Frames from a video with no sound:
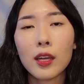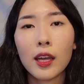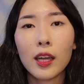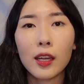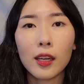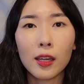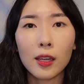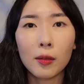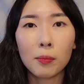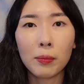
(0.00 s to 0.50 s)

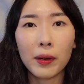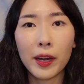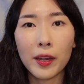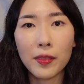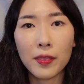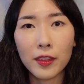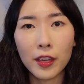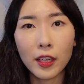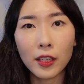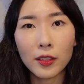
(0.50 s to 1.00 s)
and by
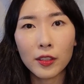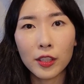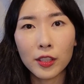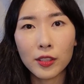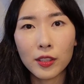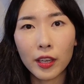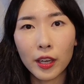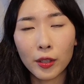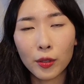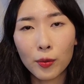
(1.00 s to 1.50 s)

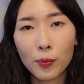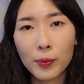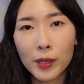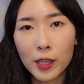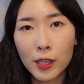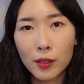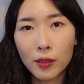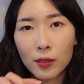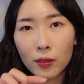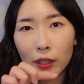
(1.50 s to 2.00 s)
thickness I don't
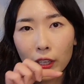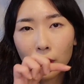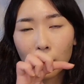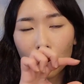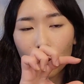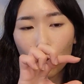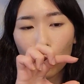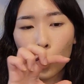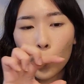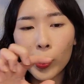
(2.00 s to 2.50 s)
mean like
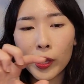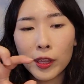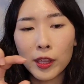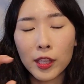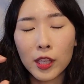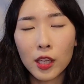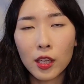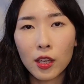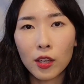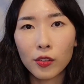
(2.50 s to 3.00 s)
the
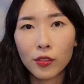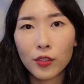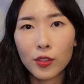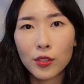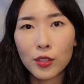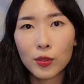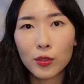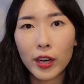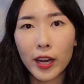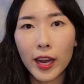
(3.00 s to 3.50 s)
width of the
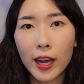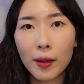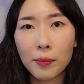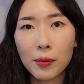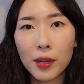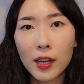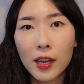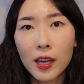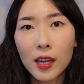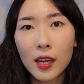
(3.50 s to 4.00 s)
strap,